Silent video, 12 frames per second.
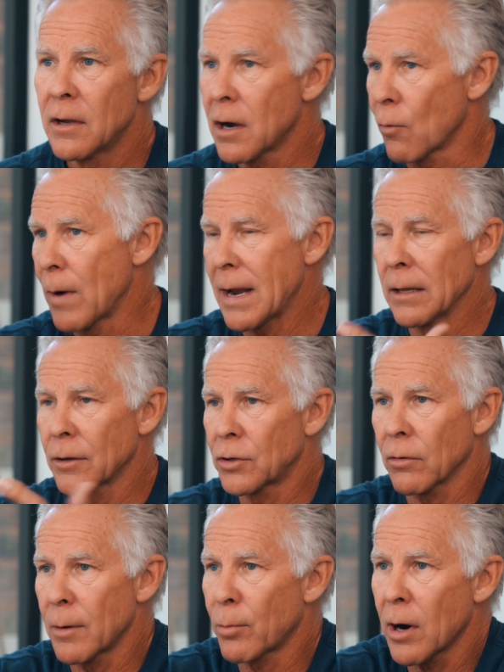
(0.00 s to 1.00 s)

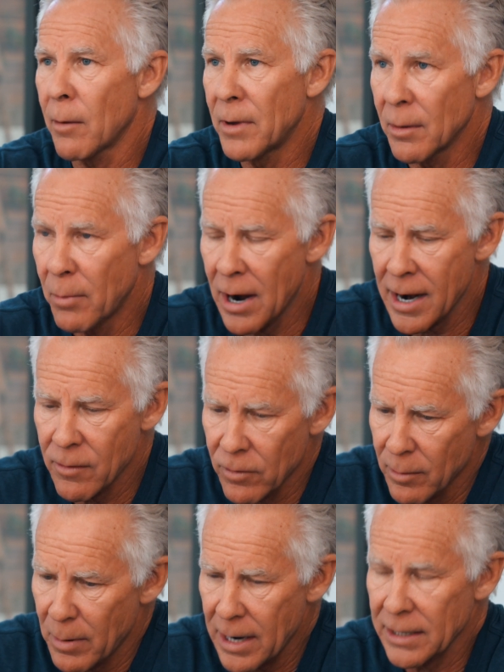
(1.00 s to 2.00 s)
regulatory problem in the body, where
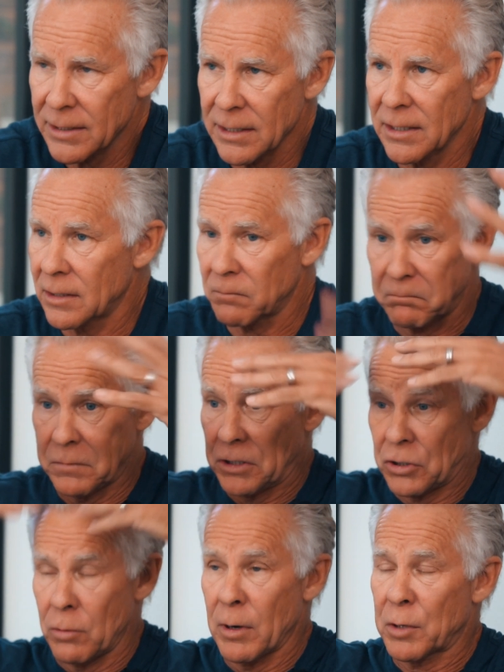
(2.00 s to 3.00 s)
the body says it's
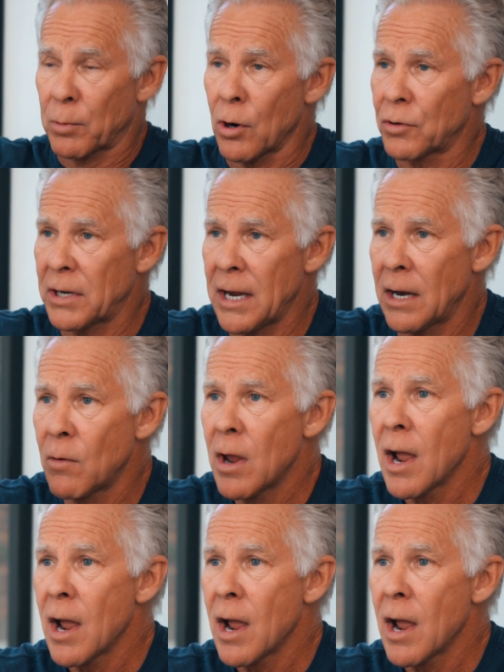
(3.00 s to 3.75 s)
too much protein,